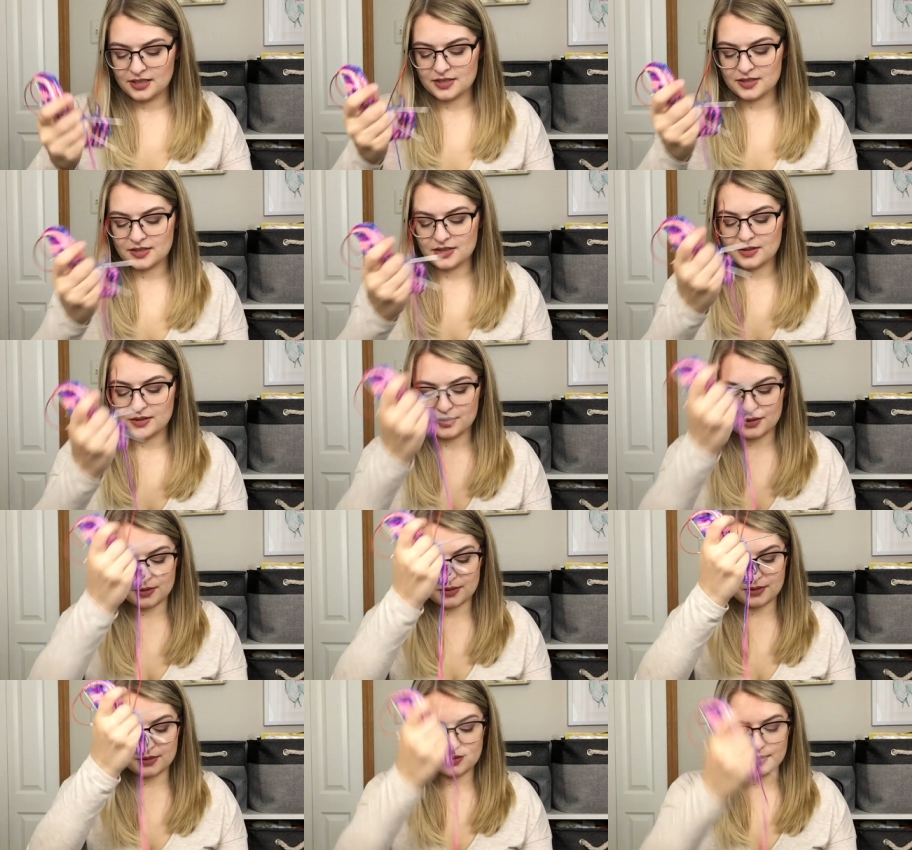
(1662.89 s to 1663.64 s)

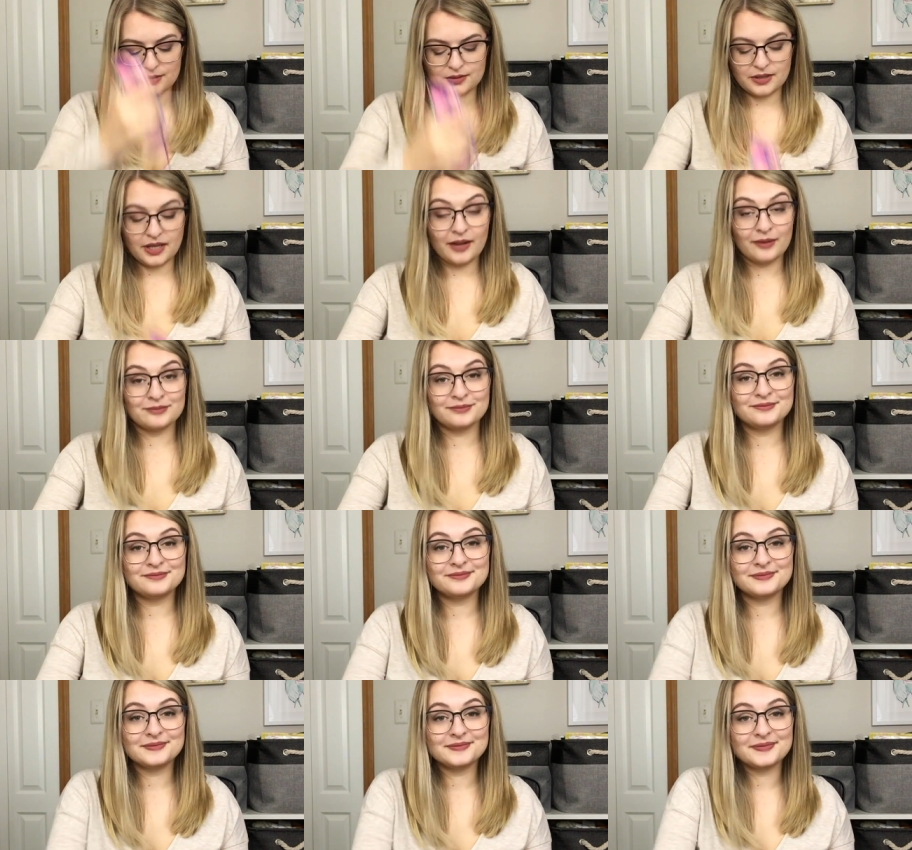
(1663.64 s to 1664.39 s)
So yeah,
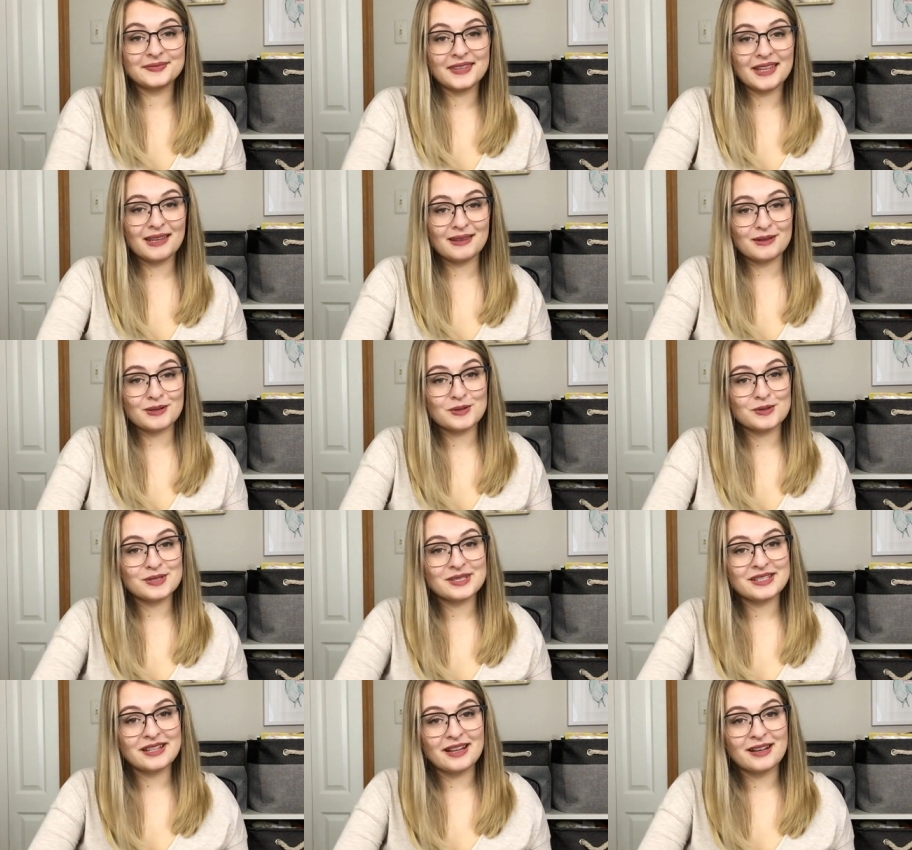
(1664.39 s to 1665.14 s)
get
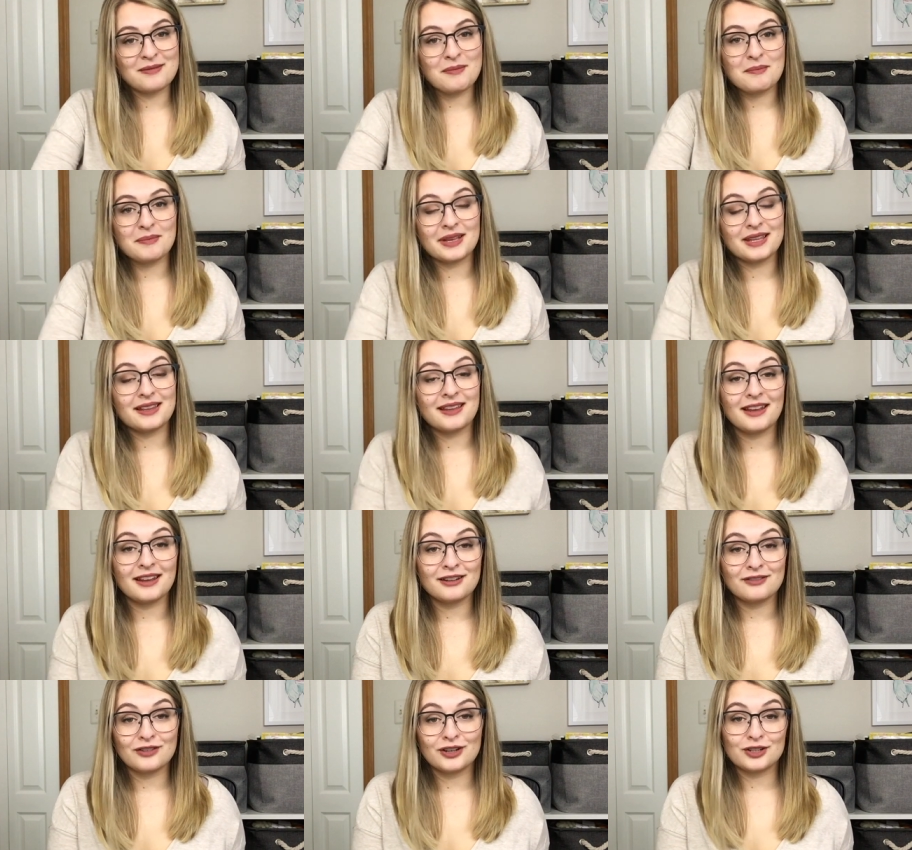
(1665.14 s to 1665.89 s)
those done by
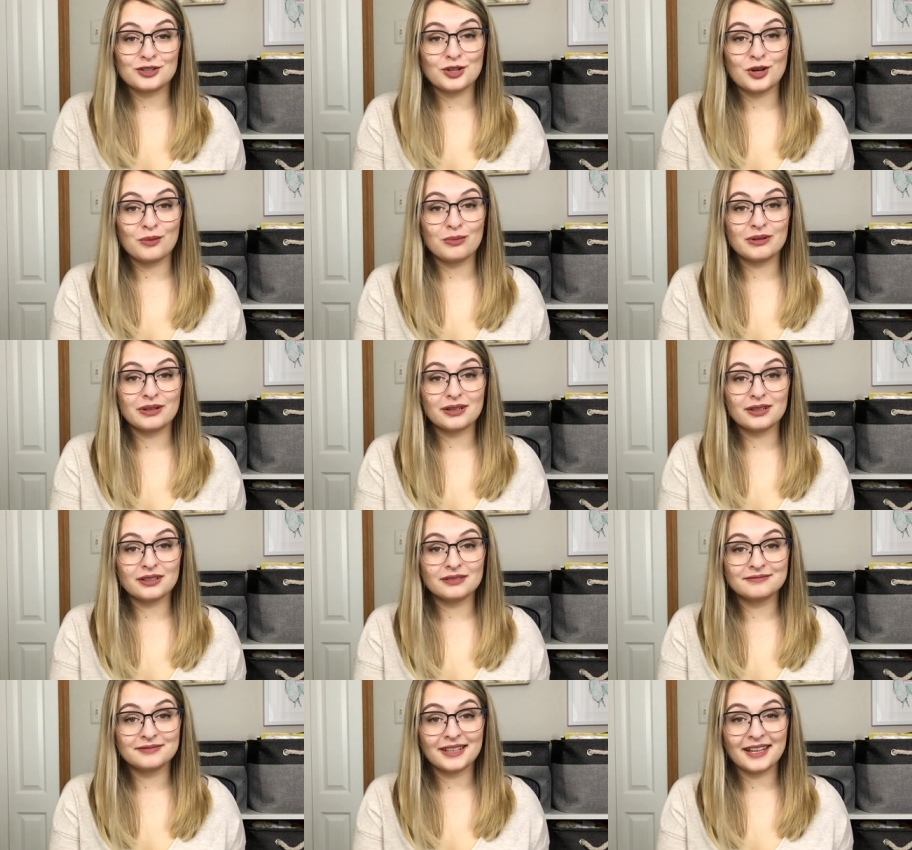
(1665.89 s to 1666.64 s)
the end of
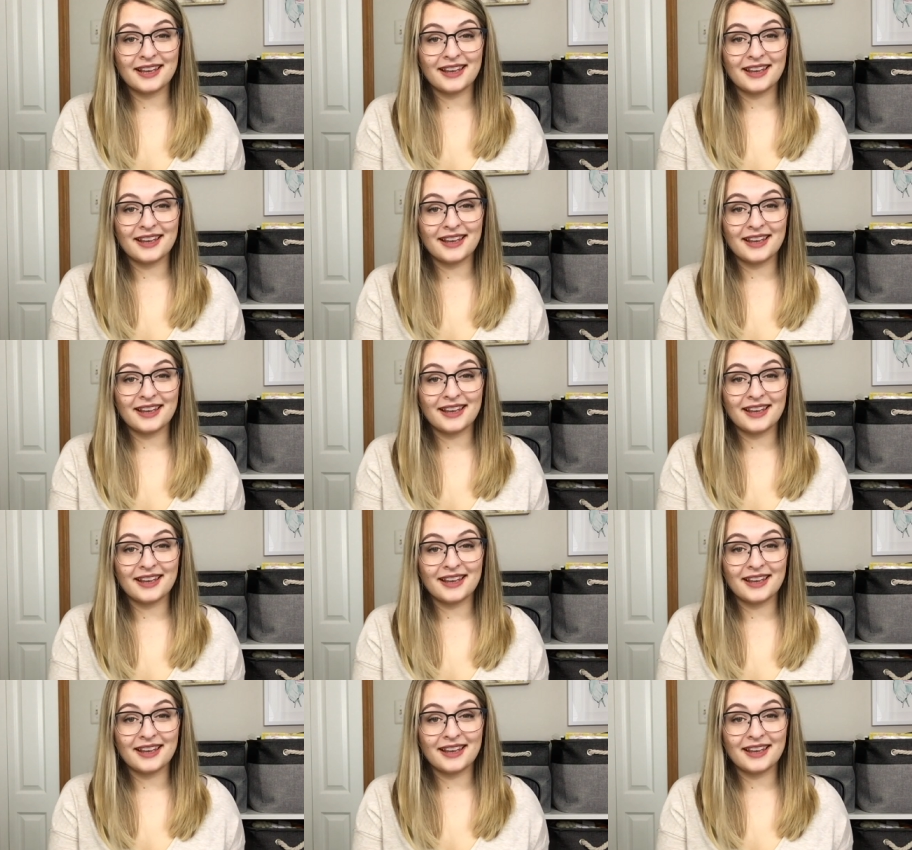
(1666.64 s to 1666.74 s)
October.